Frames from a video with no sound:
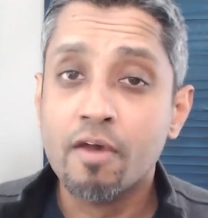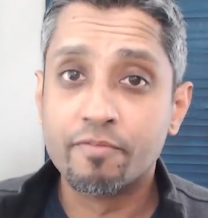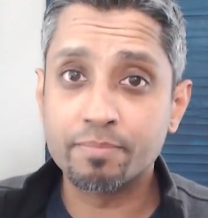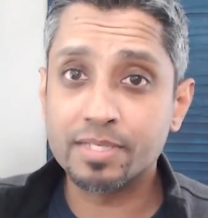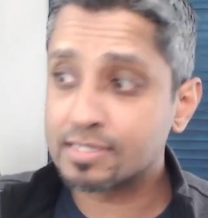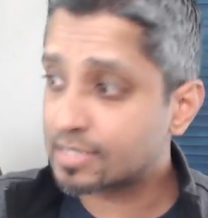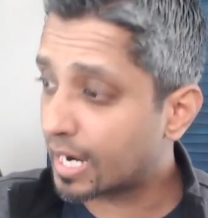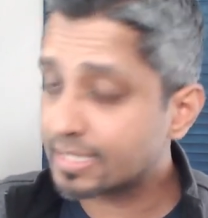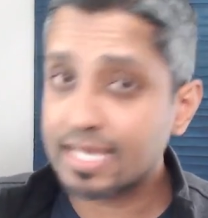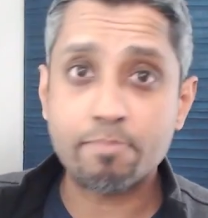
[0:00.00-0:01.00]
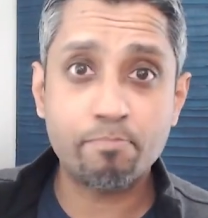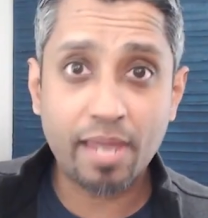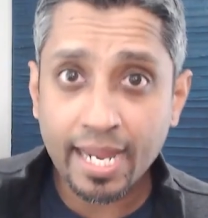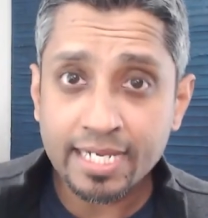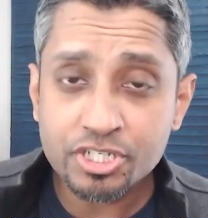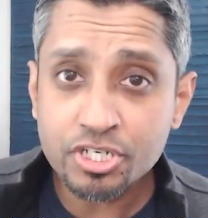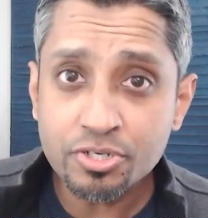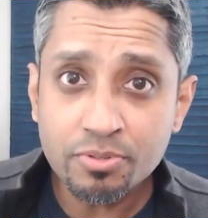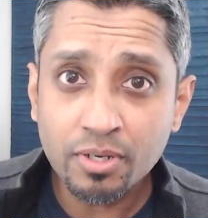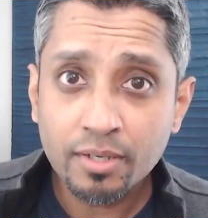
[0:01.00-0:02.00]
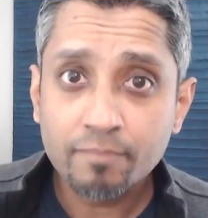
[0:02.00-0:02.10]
From the side that paid you,